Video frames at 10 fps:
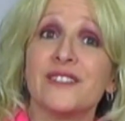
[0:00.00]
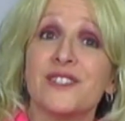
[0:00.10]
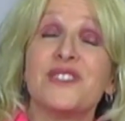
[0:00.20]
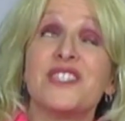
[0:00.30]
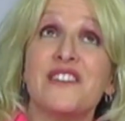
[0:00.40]
So
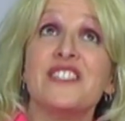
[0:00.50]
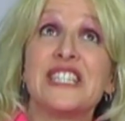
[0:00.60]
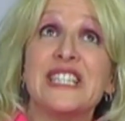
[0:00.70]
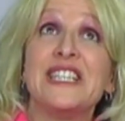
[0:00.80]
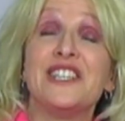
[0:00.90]

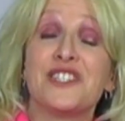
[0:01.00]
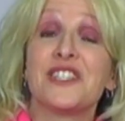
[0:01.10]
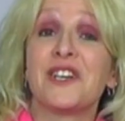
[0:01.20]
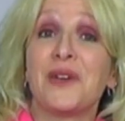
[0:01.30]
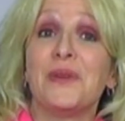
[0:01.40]
17 years
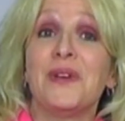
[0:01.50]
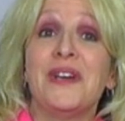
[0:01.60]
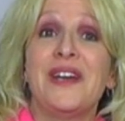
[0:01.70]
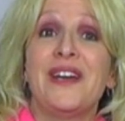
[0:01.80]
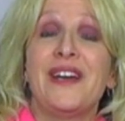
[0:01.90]
ago,
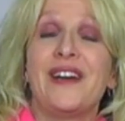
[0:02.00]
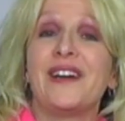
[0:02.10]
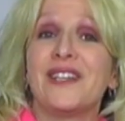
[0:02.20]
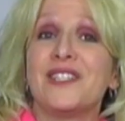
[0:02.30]
I